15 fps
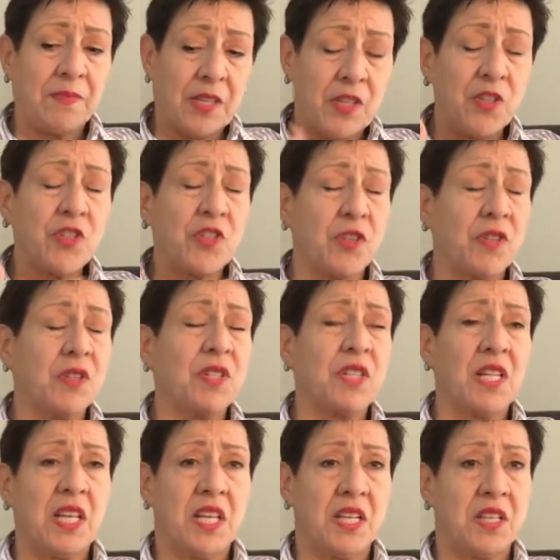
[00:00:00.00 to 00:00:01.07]
in certain
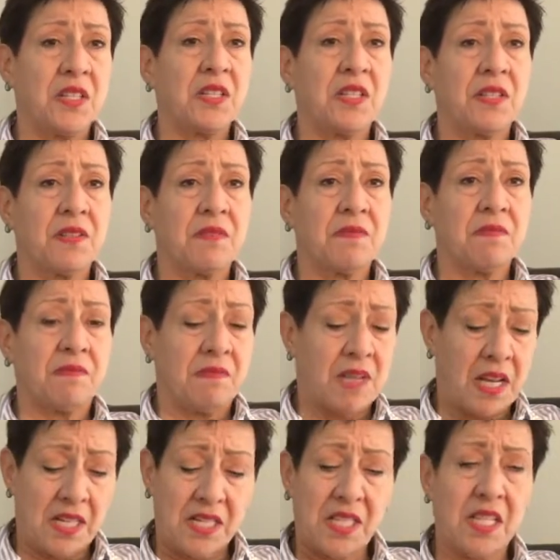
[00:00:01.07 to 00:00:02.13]
things,
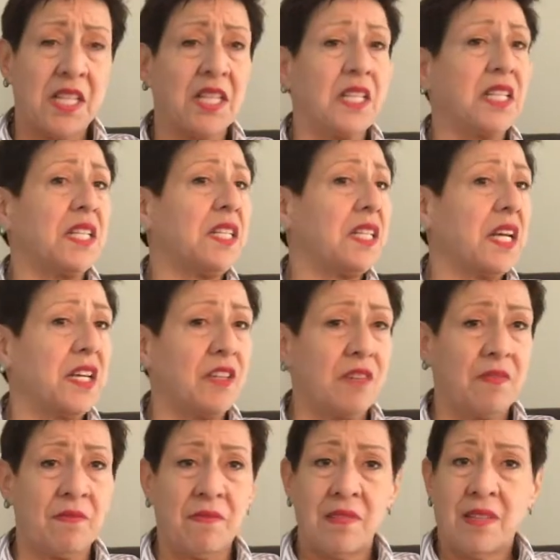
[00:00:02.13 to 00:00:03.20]
not stealing,
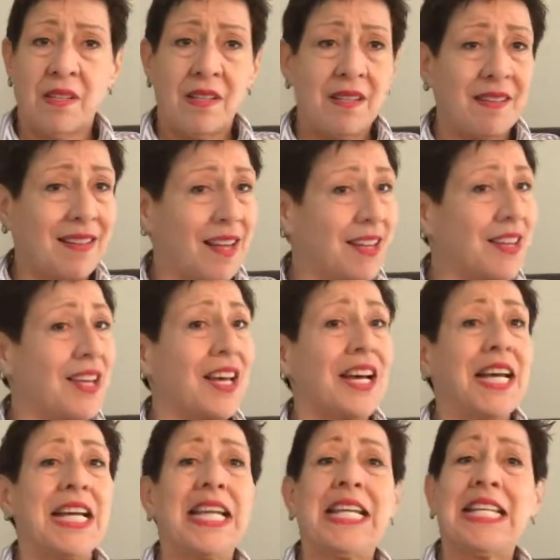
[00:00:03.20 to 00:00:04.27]
not
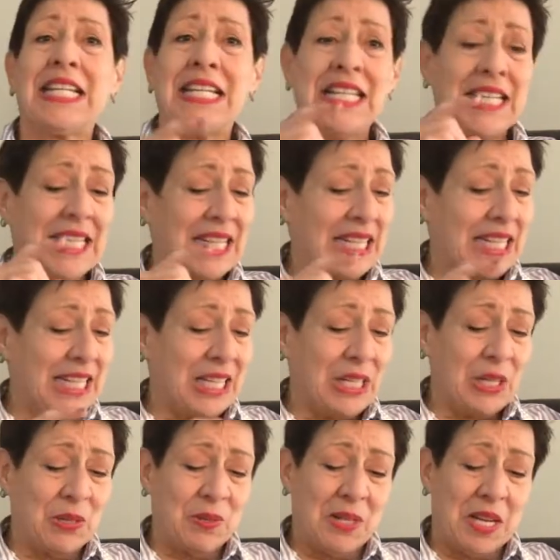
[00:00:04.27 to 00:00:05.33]
lying,
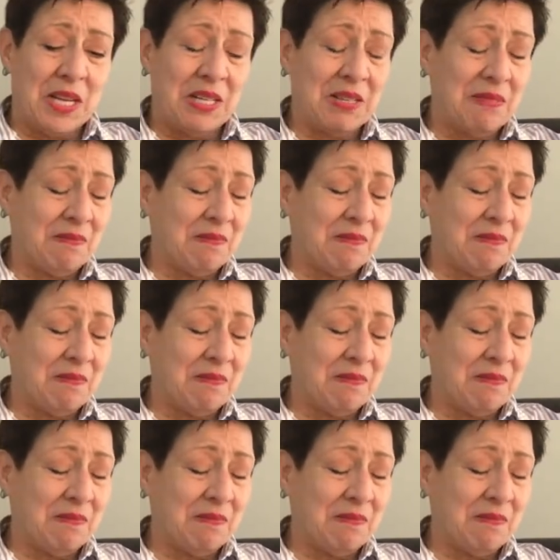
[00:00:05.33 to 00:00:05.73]
not